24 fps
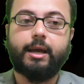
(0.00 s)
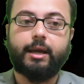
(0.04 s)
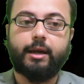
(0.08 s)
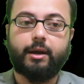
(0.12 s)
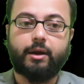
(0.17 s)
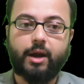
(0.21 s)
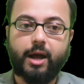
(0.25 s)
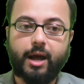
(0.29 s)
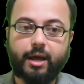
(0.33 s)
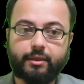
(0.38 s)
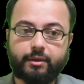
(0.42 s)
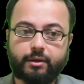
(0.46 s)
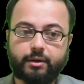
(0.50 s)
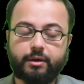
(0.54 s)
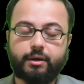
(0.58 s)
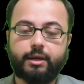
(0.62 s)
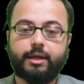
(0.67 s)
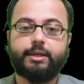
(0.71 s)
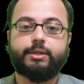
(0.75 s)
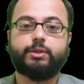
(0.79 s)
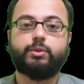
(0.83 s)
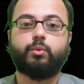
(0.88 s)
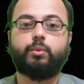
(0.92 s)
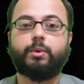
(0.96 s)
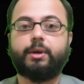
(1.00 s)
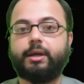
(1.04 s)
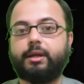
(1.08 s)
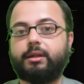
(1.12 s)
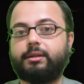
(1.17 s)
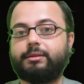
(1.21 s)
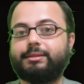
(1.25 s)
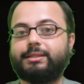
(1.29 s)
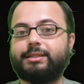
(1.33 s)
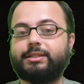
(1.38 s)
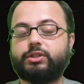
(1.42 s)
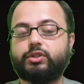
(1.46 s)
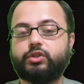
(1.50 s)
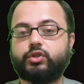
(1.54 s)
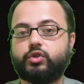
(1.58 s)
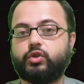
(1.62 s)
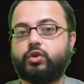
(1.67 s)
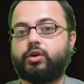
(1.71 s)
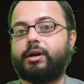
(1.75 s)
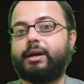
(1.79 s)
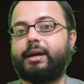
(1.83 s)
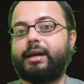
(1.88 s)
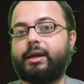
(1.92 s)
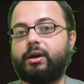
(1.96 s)
Rather, it will
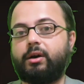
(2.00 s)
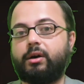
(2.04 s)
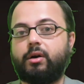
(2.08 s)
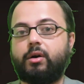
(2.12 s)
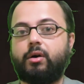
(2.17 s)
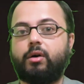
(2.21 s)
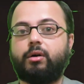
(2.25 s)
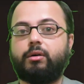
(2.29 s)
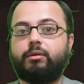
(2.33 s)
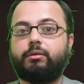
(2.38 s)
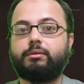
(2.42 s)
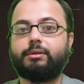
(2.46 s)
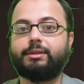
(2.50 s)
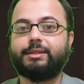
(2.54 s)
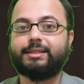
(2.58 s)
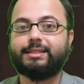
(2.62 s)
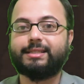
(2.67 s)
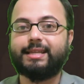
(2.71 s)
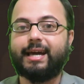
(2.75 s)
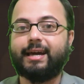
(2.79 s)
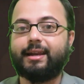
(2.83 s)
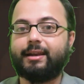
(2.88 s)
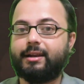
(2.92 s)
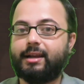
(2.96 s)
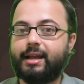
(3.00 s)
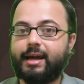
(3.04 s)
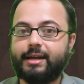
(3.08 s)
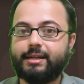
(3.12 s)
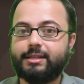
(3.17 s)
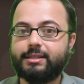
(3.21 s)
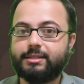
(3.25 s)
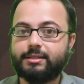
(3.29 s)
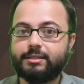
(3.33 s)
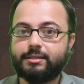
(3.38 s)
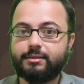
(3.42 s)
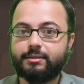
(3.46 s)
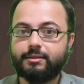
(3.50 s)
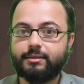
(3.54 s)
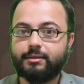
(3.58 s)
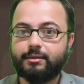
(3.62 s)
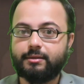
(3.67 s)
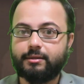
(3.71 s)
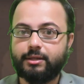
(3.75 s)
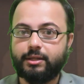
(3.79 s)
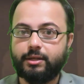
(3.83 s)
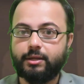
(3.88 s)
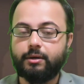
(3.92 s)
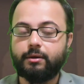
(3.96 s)
destroy all the satellites,
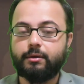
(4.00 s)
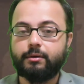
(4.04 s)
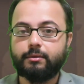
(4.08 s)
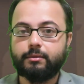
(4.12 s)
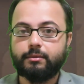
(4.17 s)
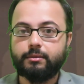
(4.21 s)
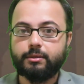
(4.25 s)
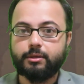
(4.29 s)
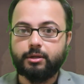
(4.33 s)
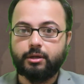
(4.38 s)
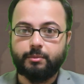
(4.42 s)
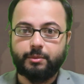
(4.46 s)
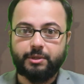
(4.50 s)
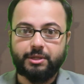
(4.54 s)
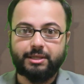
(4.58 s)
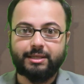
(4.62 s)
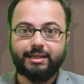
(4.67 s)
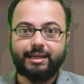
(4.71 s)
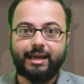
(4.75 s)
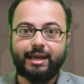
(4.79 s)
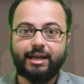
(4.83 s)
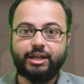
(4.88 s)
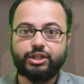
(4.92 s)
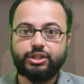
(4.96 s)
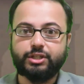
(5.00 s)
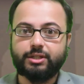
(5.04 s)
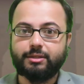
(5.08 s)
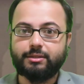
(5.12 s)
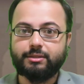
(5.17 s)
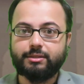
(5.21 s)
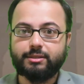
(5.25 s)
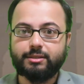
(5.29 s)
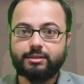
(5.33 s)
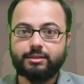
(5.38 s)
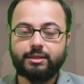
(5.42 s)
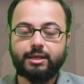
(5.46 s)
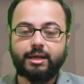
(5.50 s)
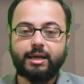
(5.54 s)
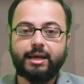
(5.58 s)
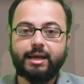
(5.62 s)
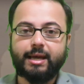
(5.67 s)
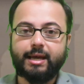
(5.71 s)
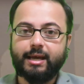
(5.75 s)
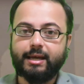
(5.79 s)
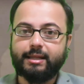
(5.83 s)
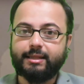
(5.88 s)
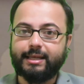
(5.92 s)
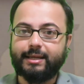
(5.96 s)
communications
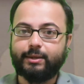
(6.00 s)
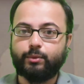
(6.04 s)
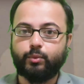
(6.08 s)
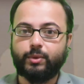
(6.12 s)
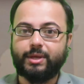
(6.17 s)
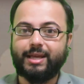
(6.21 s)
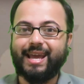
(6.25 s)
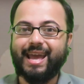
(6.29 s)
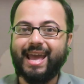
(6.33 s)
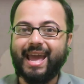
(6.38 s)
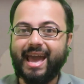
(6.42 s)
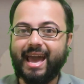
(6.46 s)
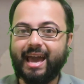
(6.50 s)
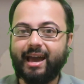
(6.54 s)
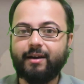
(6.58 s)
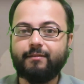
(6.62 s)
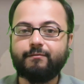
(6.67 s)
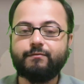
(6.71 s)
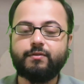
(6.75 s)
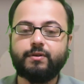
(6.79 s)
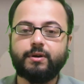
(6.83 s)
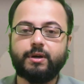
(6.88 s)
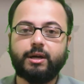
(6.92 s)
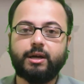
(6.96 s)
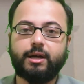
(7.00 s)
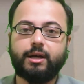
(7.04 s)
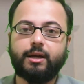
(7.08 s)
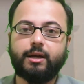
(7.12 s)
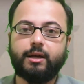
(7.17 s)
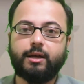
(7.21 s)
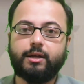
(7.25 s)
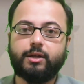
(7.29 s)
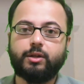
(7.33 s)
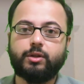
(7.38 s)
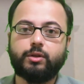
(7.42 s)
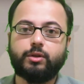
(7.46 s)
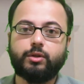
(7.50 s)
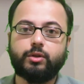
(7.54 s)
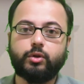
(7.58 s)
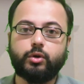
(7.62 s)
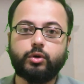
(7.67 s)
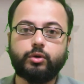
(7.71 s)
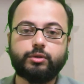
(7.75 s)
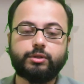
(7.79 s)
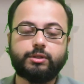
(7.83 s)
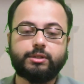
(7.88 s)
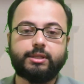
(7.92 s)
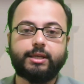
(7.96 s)
that we have.
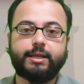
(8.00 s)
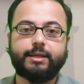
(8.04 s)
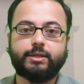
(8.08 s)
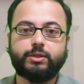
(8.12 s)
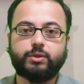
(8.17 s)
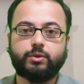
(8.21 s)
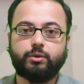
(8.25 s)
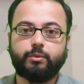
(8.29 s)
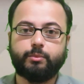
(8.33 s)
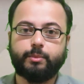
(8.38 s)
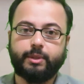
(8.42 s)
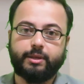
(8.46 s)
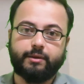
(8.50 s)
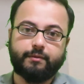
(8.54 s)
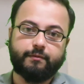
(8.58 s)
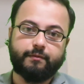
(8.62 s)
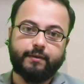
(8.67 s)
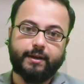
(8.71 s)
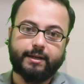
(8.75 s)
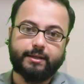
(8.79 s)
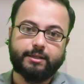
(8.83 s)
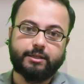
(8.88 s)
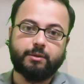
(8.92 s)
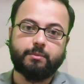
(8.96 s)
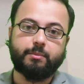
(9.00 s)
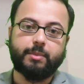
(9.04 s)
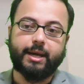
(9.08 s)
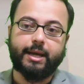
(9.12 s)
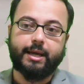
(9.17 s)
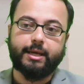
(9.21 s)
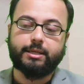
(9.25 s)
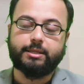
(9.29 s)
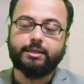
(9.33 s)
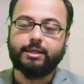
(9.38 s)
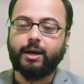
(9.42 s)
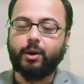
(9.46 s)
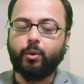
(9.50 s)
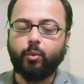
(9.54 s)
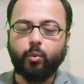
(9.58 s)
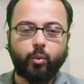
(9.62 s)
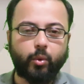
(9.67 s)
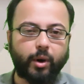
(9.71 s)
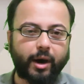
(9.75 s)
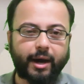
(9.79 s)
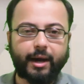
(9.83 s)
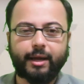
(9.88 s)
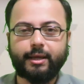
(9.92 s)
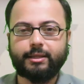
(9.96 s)
Those things will be affected by it. Now,
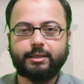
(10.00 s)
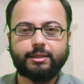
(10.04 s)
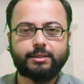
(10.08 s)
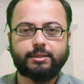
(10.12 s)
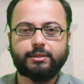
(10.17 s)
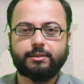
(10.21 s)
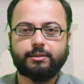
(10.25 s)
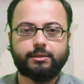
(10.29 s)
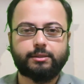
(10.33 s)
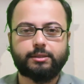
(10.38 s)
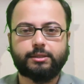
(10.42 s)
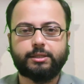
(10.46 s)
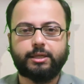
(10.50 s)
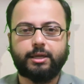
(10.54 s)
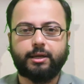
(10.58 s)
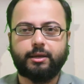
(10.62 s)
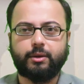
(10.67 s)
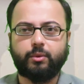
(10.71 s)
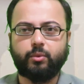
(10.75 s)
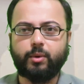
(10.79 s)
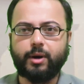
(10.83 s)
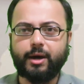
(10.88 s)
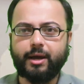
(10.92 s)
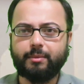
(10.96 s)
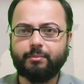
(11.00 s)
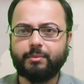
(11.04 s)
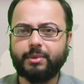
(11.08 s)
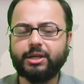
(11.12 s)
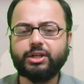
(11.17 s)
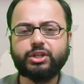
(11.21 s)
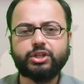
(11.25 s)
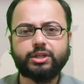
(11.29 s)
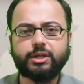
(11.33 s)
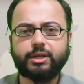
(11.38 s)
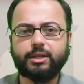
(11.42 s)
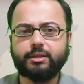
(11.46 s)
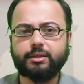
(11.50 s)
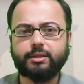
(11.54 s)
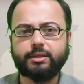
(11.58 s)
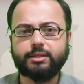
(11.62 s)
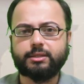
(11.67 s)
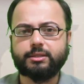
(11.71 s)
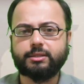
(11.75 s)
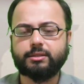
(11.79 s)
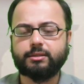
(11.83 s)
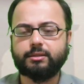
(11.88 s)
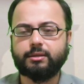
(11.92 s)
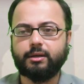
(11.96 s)
why this is scary? Why I'm mentioning
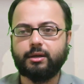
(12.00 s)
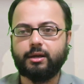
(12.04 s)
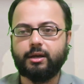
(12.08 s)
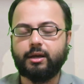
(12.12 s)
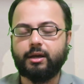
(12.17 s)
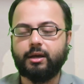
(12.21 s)
this?